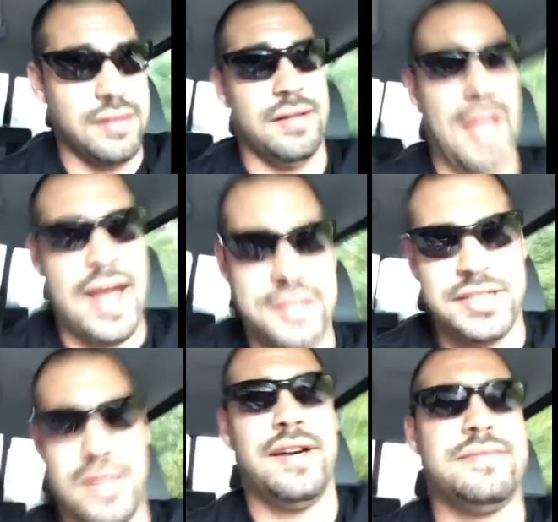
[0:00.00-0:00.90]
last
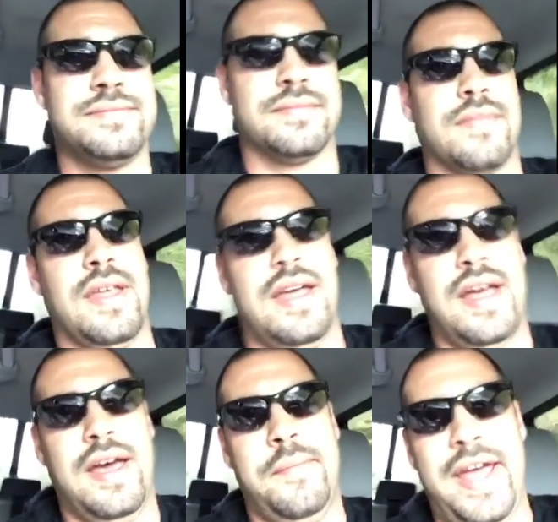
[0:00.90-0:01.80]
year
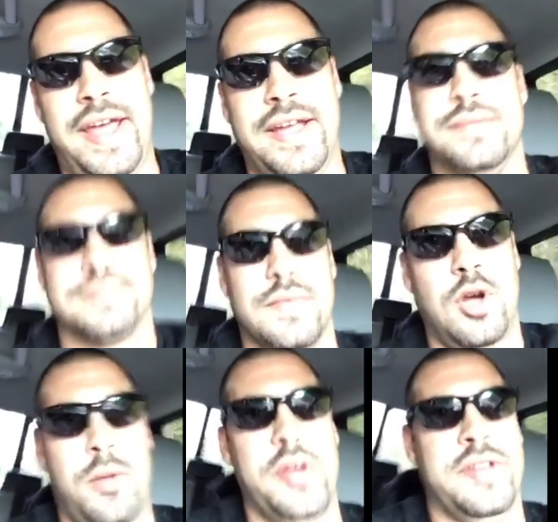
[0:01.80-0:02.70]
I made
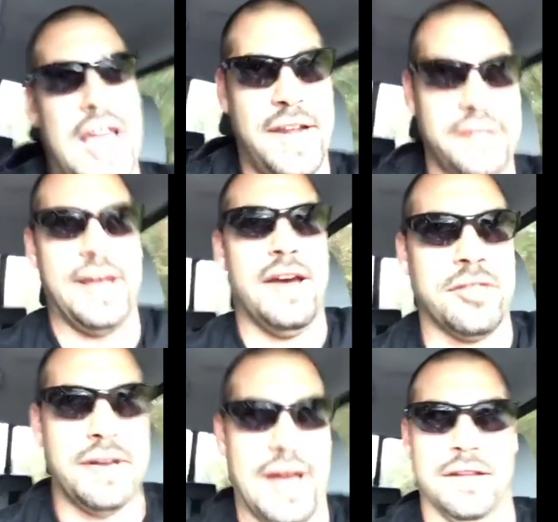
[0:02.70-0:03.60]
almost
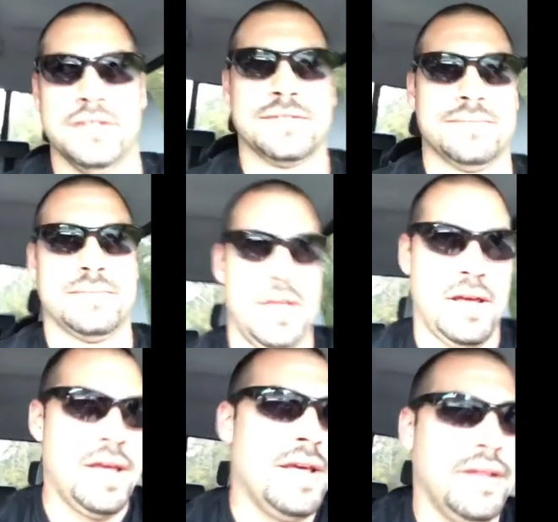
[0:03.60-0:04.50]
$90,000.
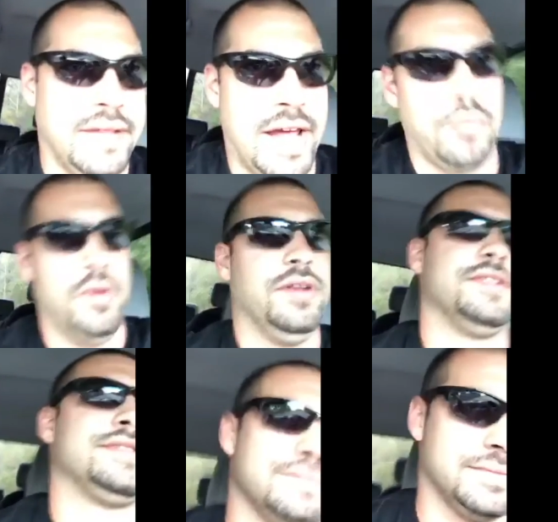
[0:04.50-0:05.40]
That
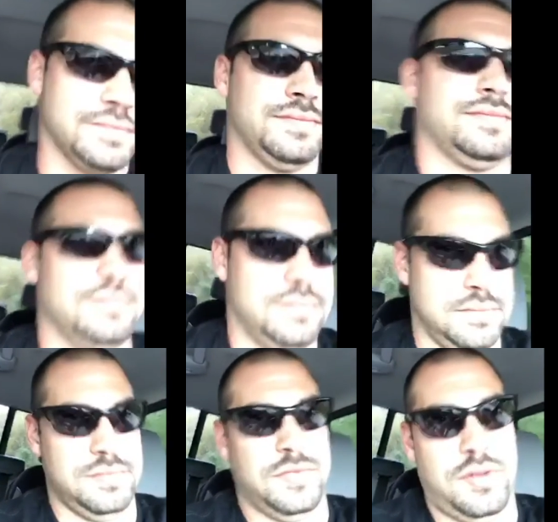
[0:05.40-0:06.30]
was
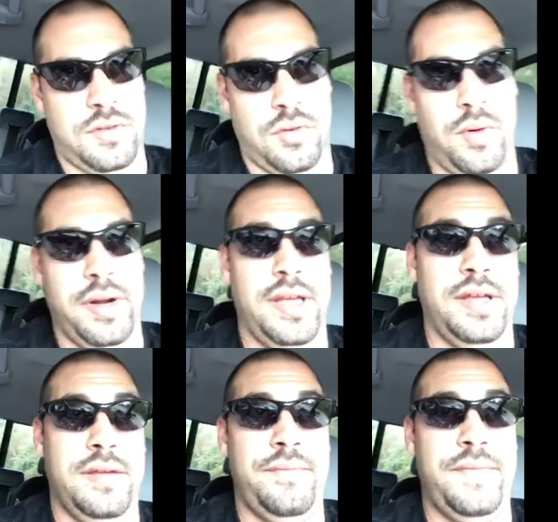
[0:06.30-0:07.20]

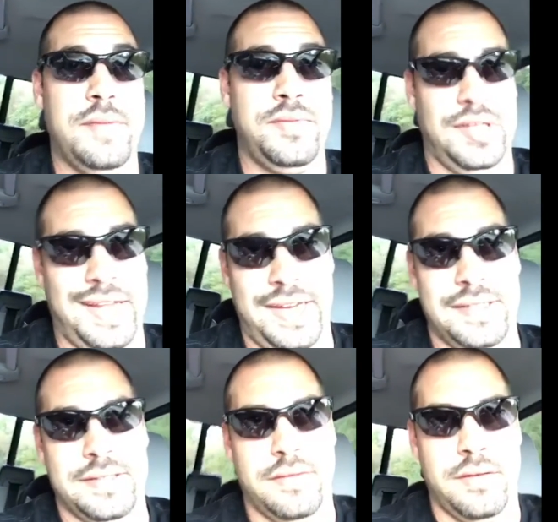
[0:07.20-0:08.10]

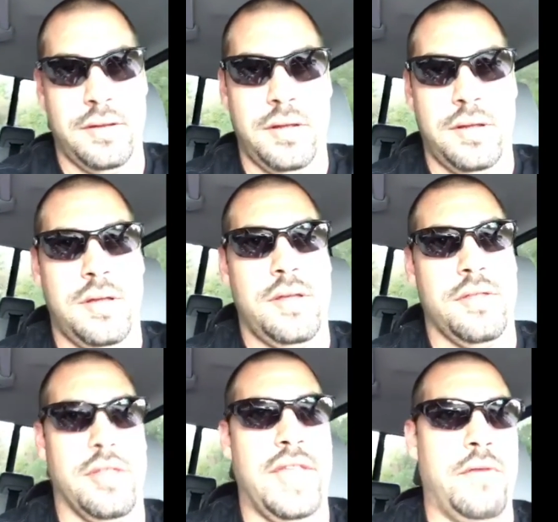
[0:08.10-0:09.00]
2015.
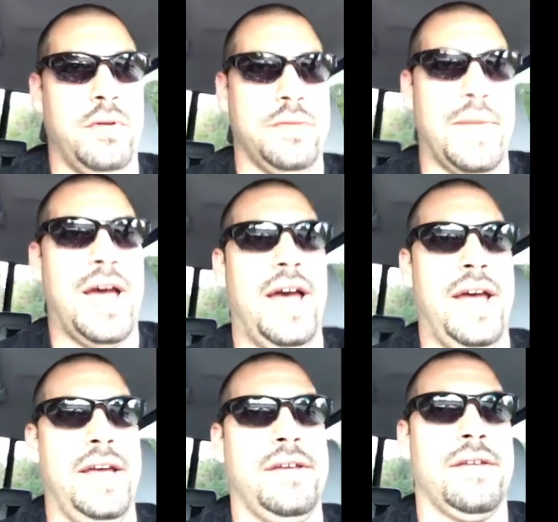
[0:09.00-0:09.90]
So that was
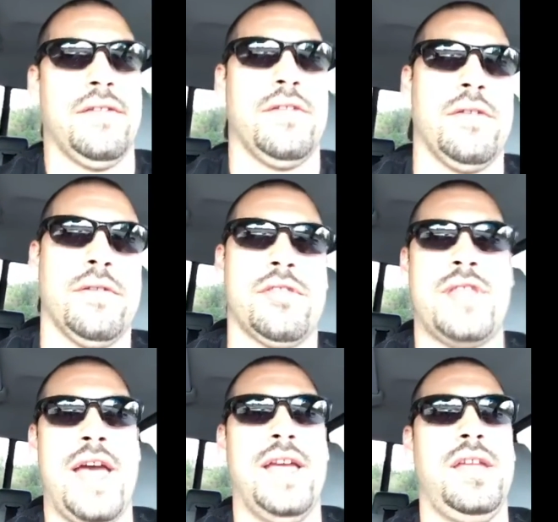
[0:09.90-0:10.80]
my
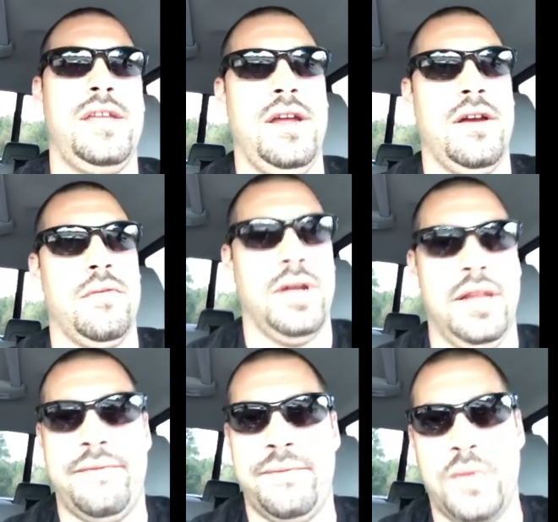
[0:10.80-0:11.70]
second year
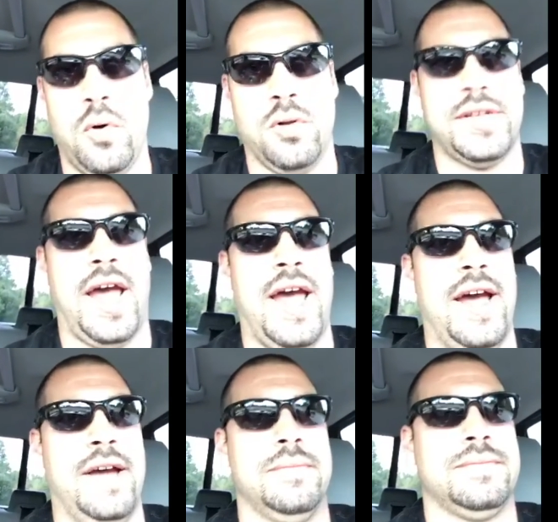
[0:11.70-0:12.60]
really
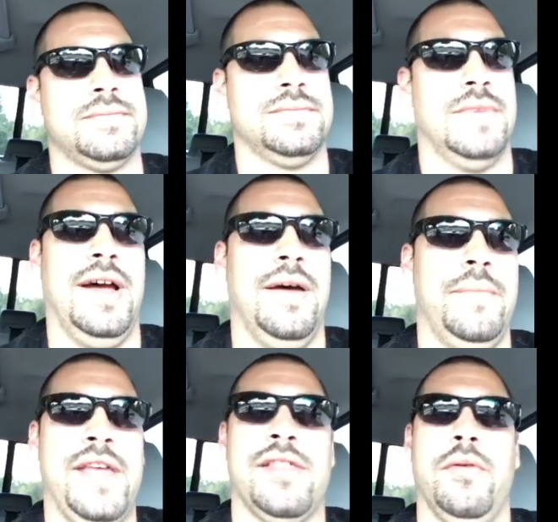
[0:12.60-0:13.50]
full-time,
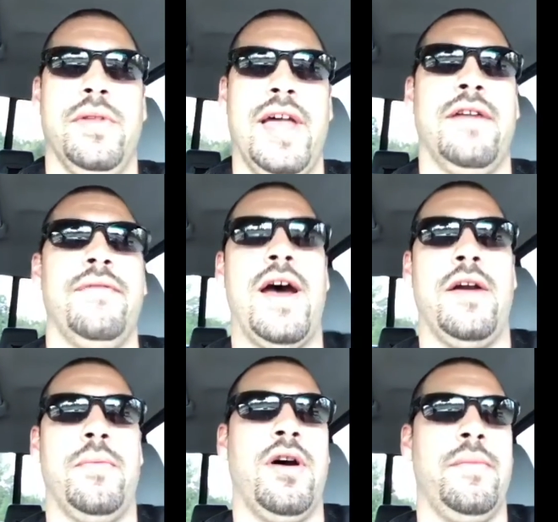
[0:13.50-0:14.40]
basically without the fire
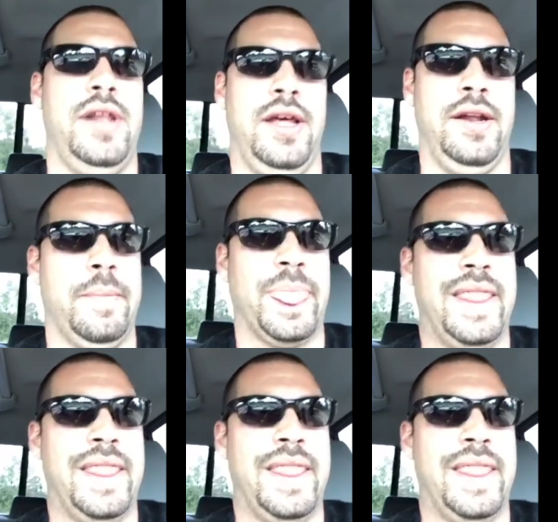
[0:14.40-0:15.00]
department in it.